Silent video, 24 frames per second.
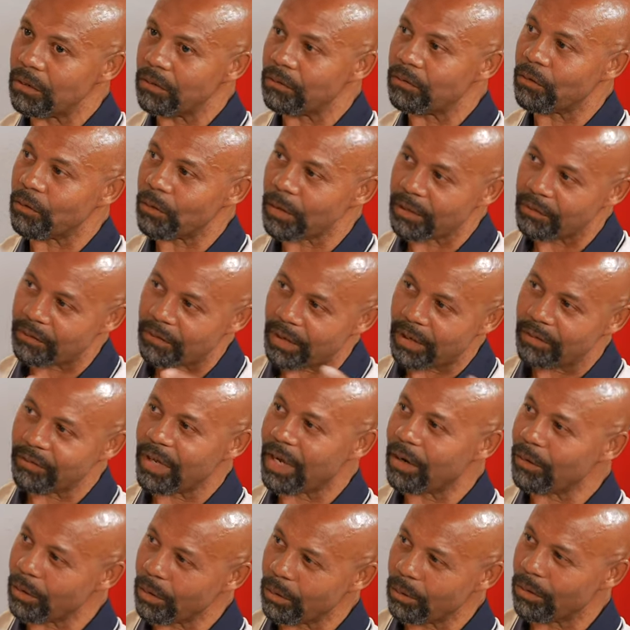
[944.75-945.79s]
a forty five
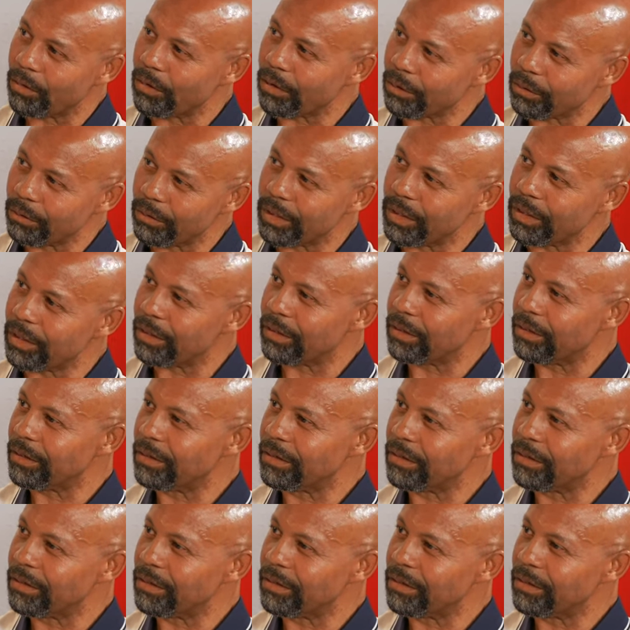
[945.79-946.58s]
hour work week.